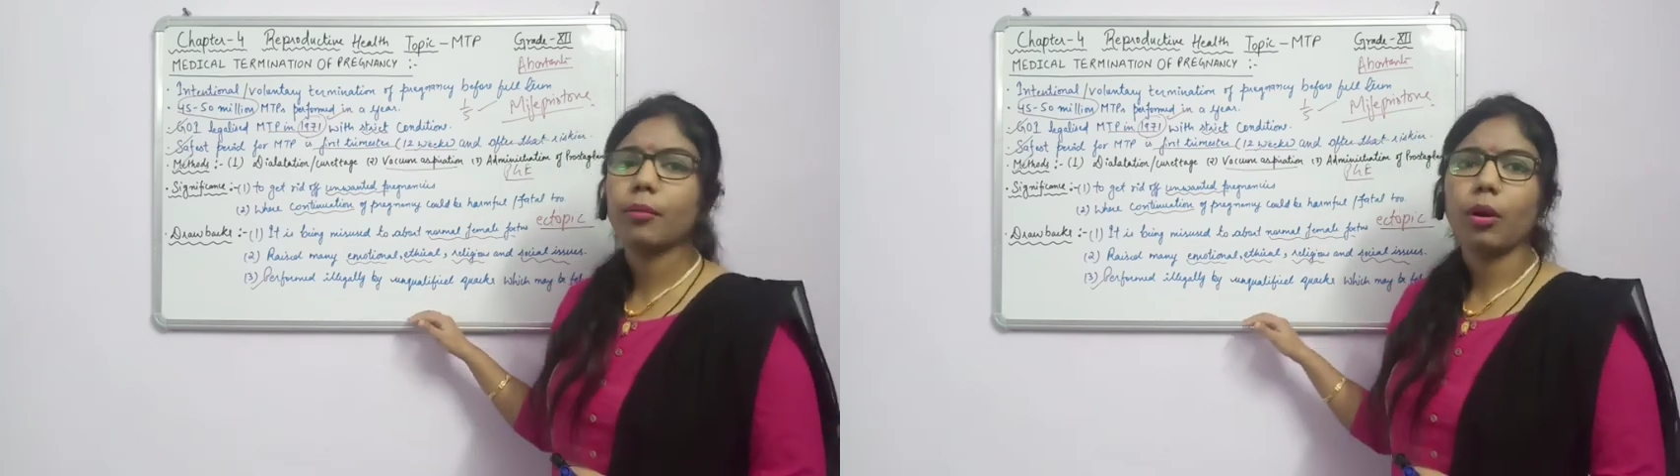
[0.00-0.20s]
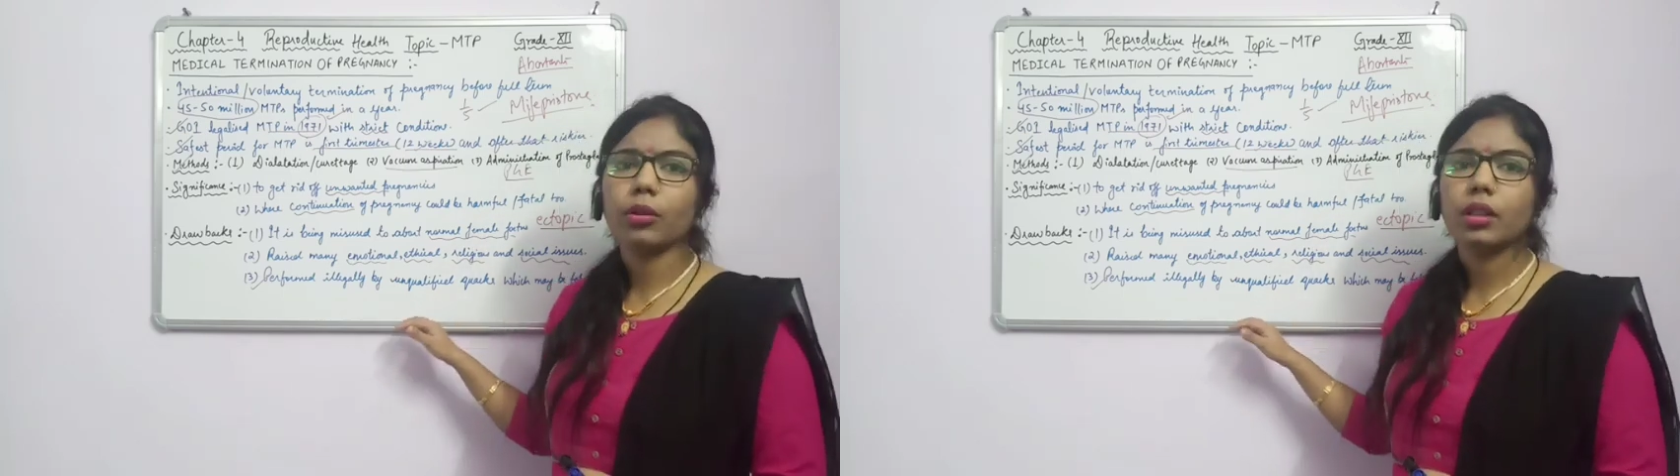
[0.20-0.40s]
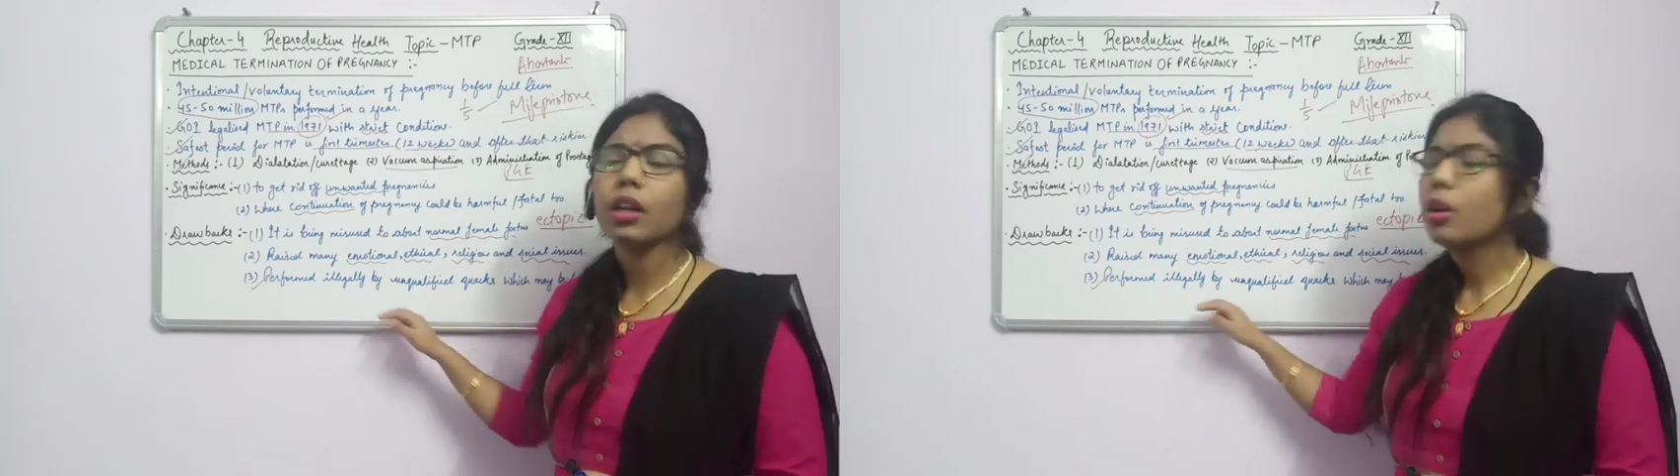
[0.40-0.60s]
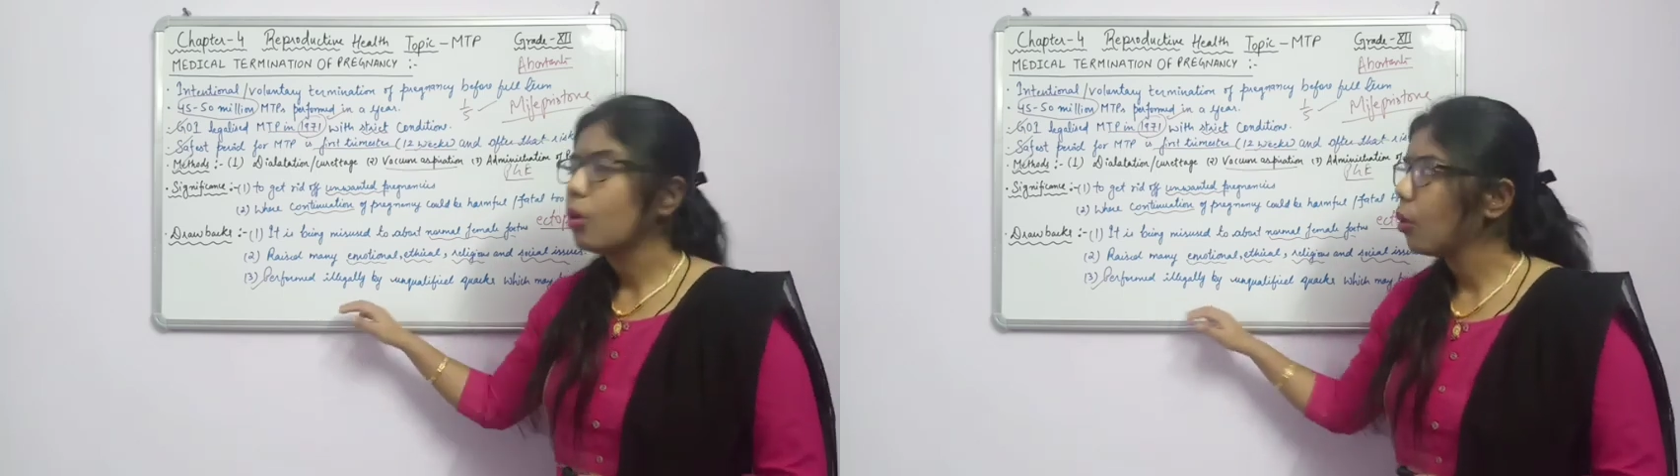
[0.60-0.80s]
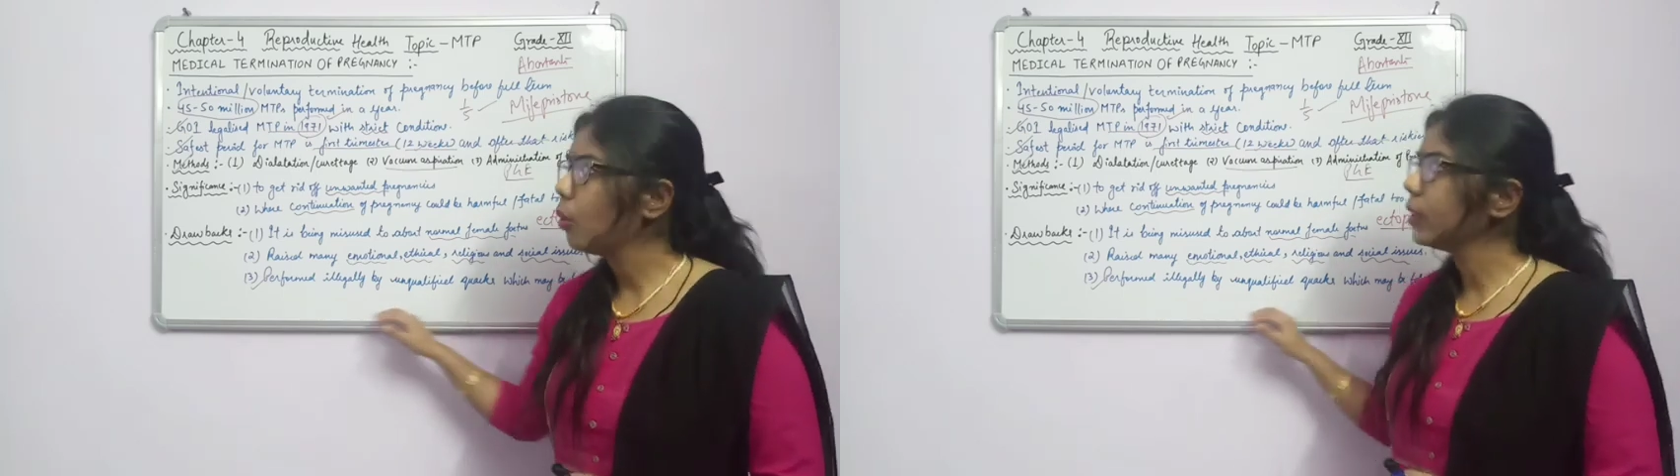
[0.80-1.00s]
about the
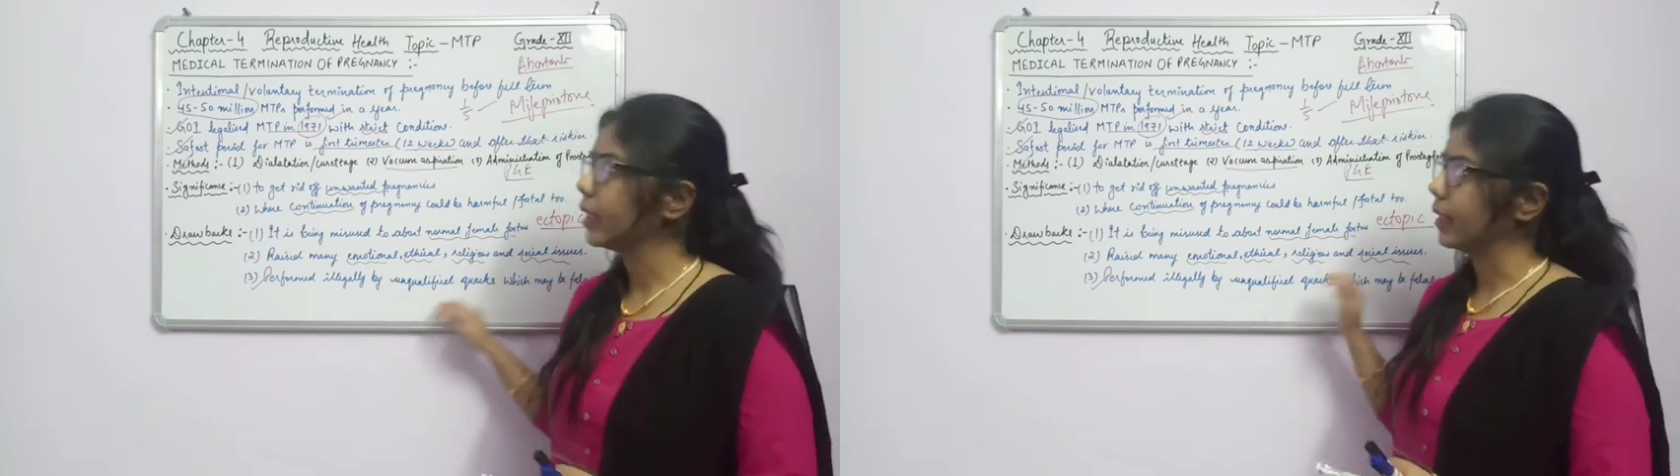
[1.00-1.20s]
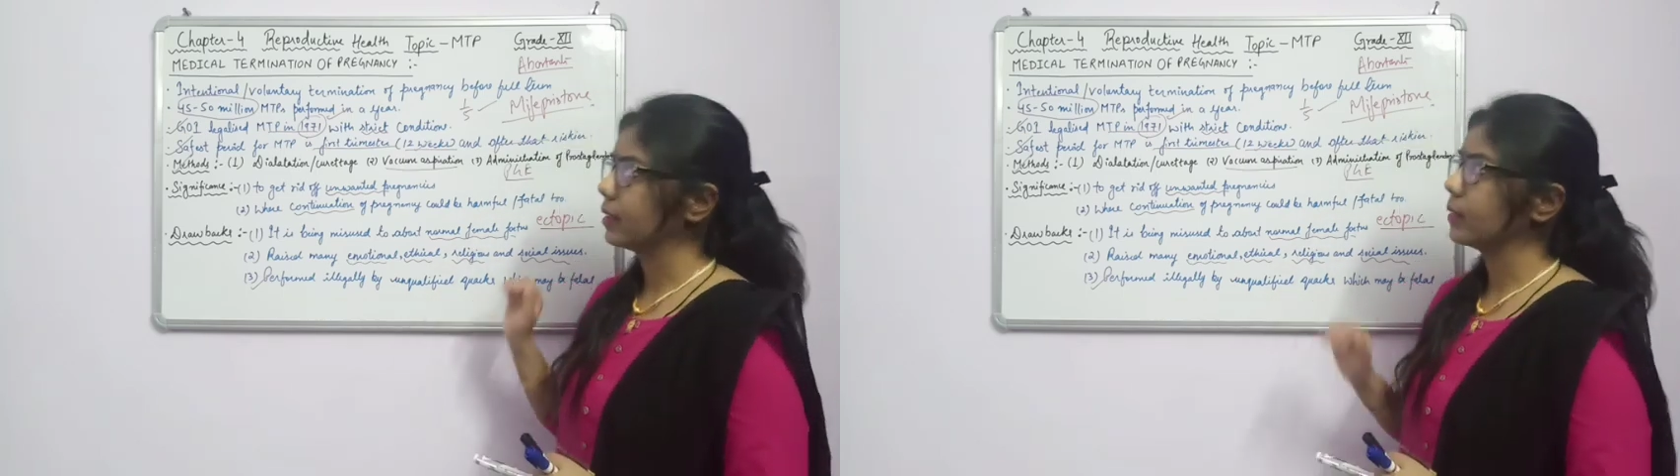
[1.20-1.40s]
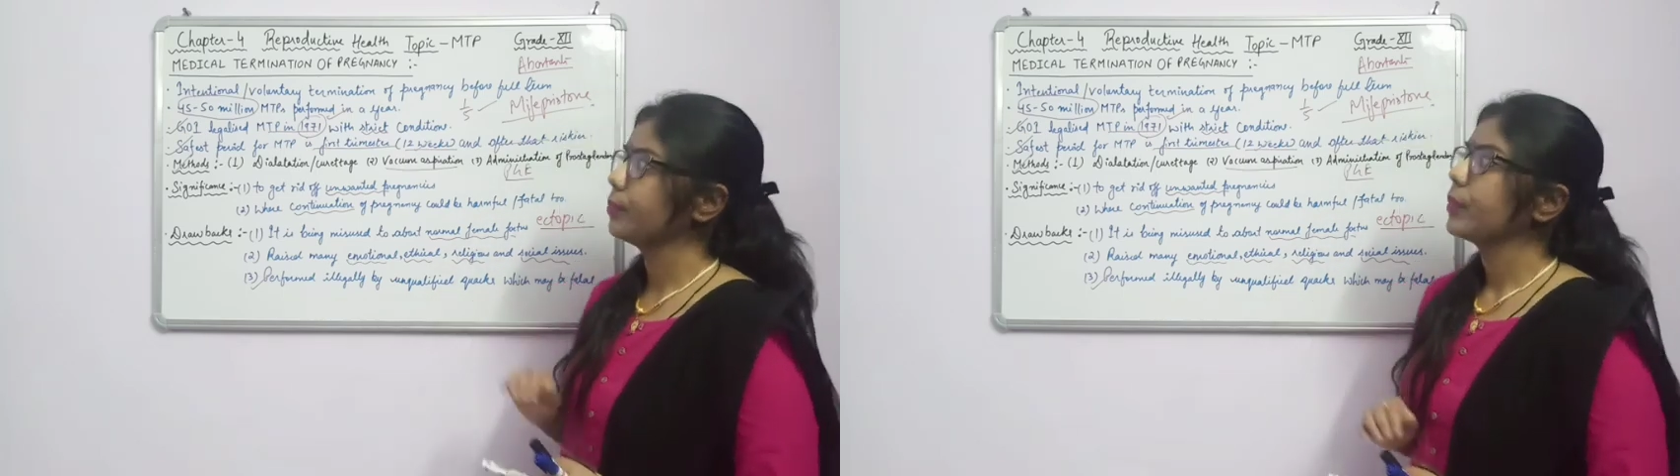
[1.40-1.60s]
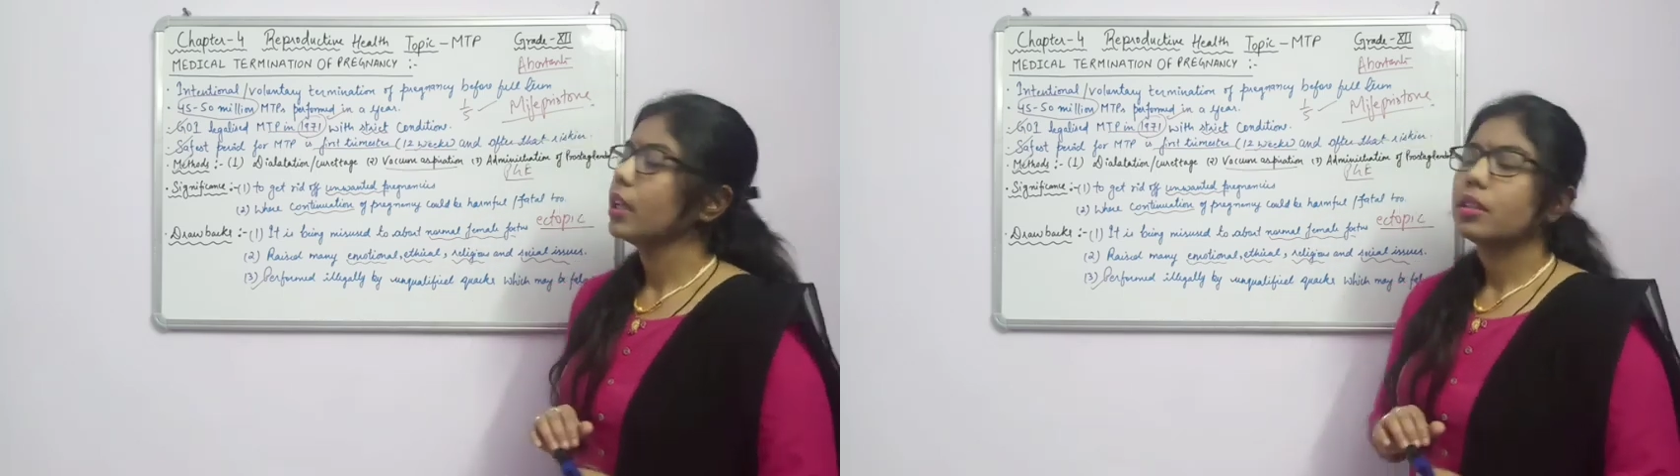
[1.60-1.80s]
whole things.